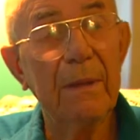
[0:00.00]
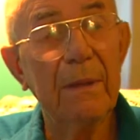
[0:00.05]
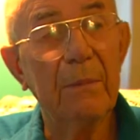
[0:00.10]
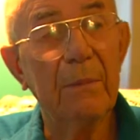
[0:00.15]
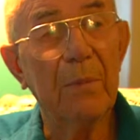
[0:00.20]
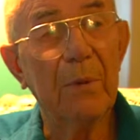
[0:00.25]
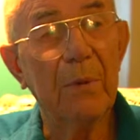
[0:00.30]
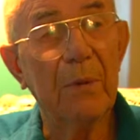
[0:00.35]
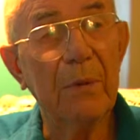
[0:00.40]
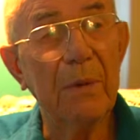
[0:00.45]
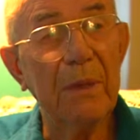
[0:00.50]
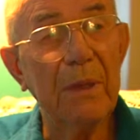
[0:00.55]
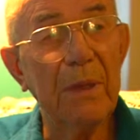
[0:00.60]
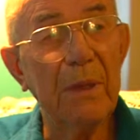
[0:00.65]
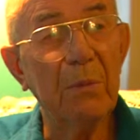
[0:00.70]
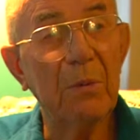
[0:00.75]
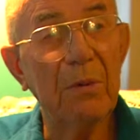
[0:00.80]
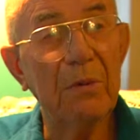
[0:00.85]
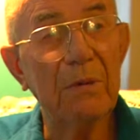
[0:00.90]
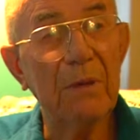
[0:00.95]
Boy, he
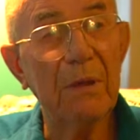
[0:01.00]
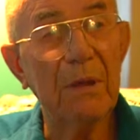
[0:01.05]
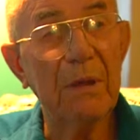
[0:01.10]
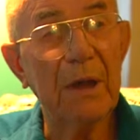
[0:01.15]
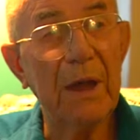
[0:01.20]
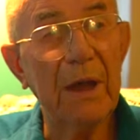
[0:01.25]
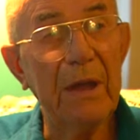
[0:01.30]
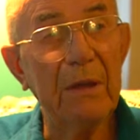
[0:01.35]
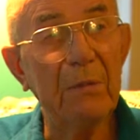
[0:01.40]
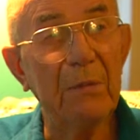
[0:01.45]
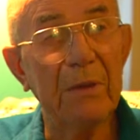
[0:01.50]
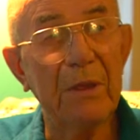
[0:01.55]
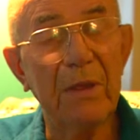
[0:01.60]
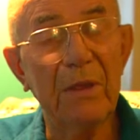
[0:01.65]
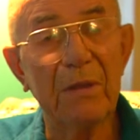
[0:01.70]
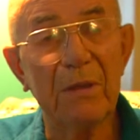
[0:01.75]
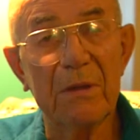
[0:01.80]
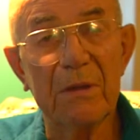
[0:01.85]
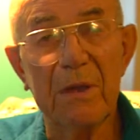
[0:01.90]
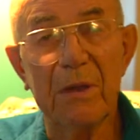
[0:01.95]
wasn't lying when he
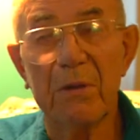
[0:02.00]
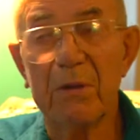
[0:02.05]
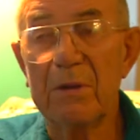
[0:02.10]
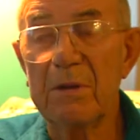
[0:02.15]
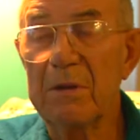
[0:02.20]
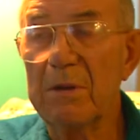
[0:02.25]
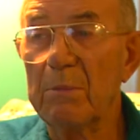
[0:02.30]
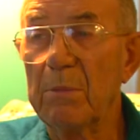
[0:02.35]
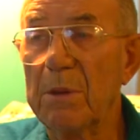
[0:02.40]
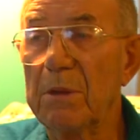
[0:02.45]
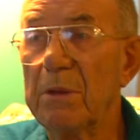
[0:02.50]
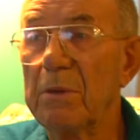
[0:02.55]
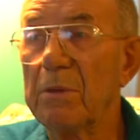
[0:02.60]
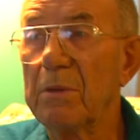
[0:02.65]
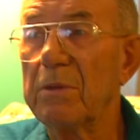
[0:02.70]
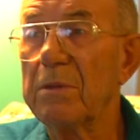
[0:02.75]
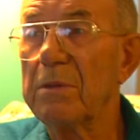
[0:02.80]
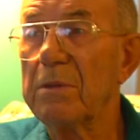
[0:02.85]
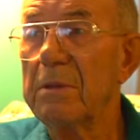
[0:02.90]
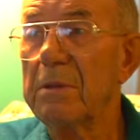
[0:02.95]
said he turned him loose.